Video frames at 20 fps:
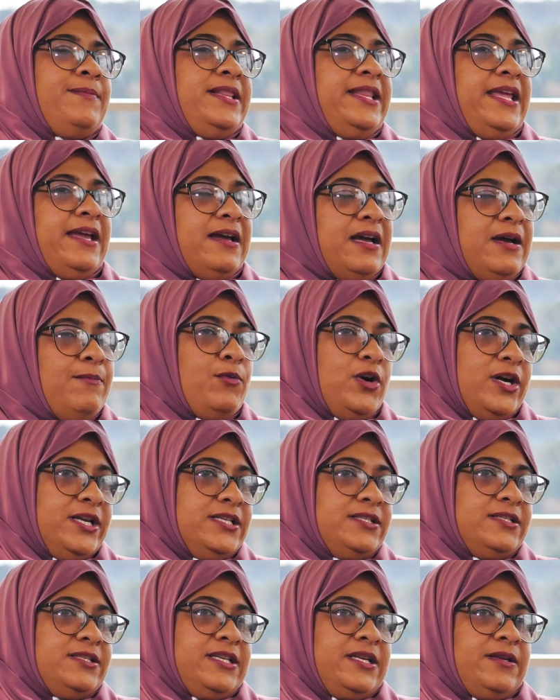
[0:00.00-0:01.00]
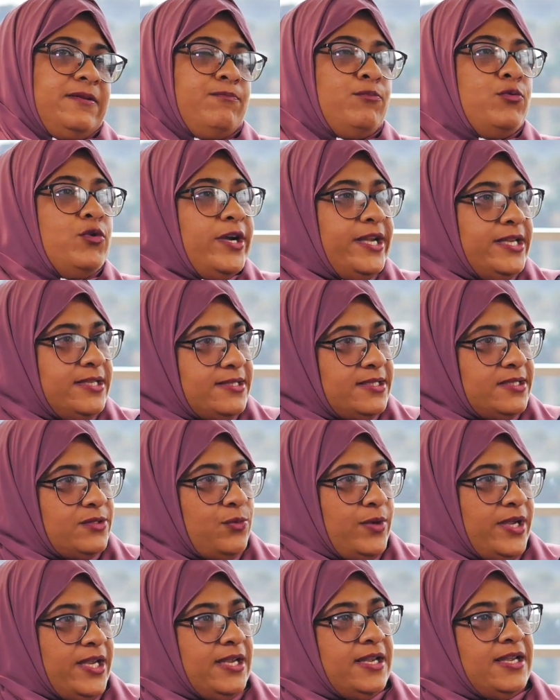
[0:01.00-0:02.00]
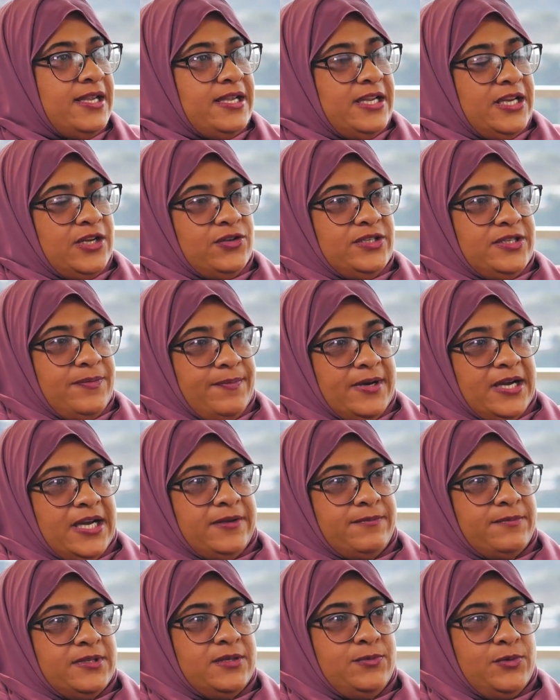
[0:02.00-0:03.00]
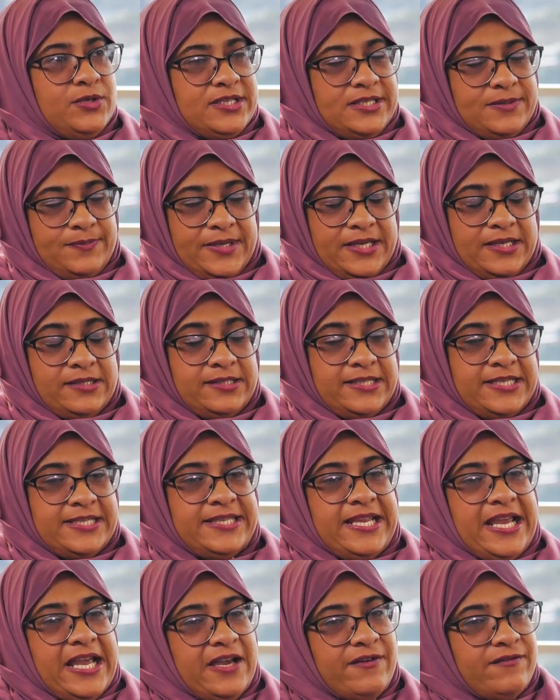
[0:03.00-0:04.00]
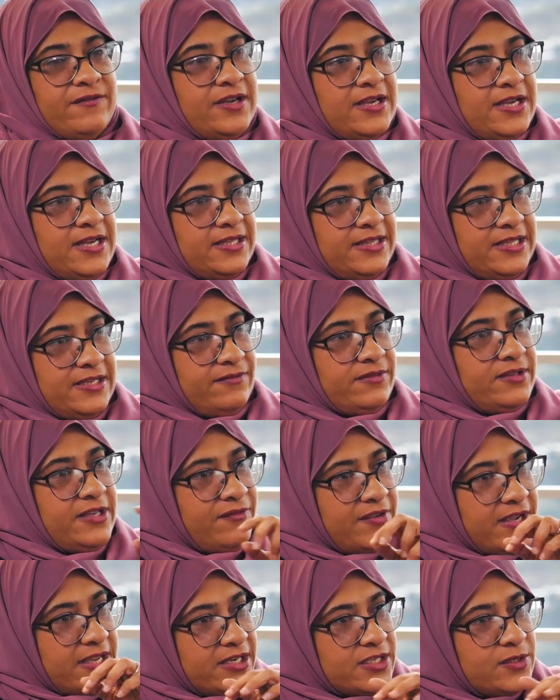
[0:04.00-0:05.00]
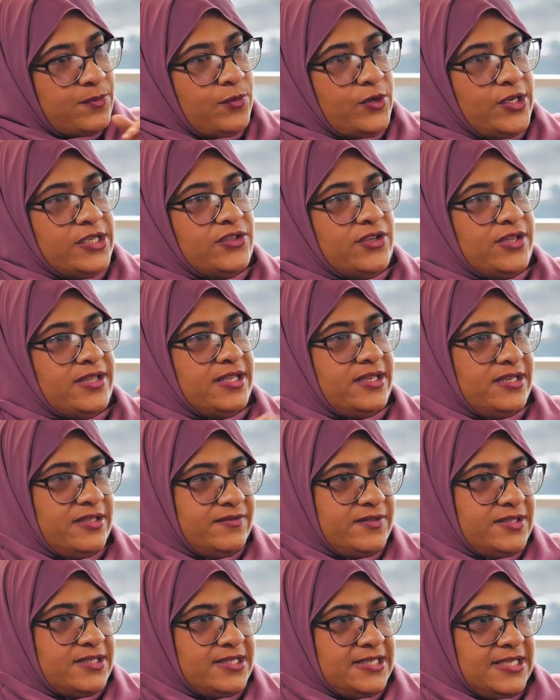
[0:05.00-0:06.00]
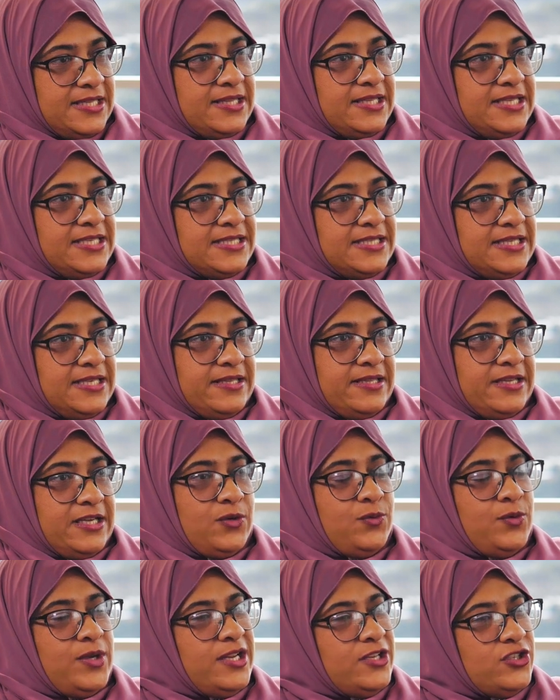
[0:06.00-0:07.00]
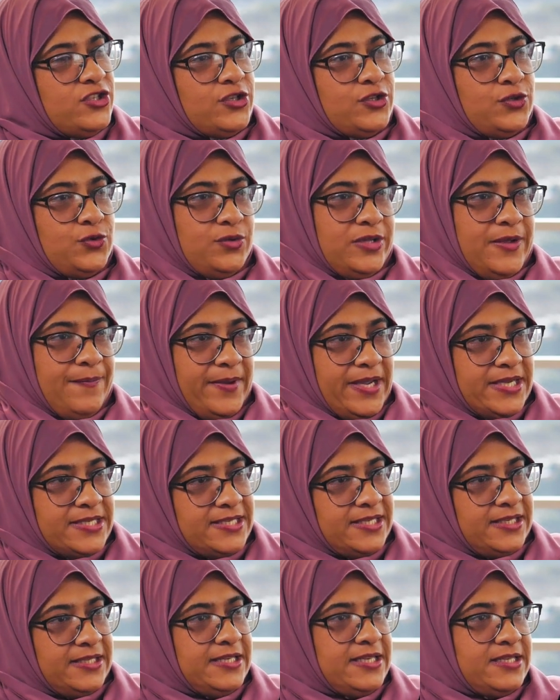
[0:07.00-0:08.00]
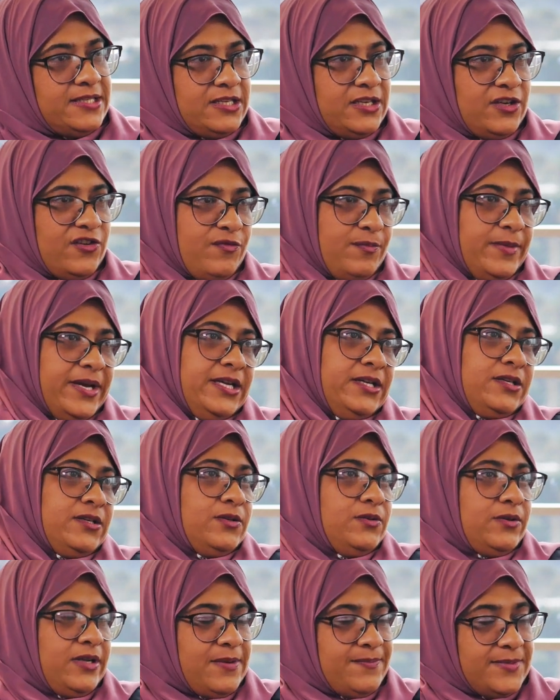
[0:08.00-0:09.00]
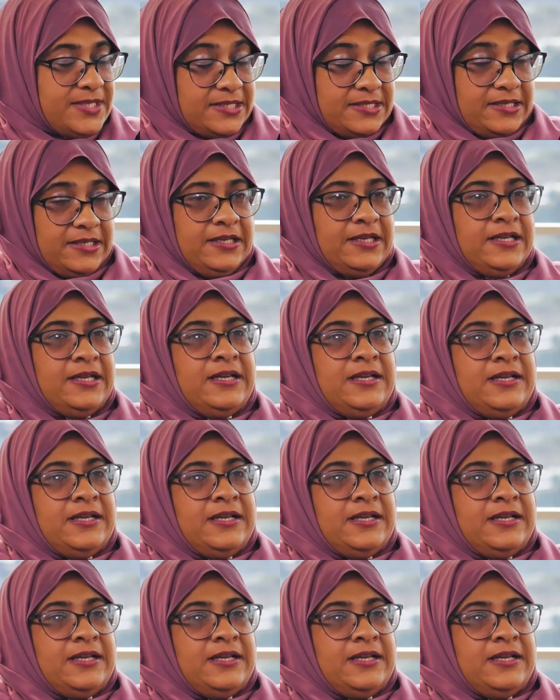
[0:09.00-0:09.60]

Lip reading: mean, there are monitoring points where, you know, department, municipalities have the various points on the rivers and things like that, where they just do the basic testing of microchemistry.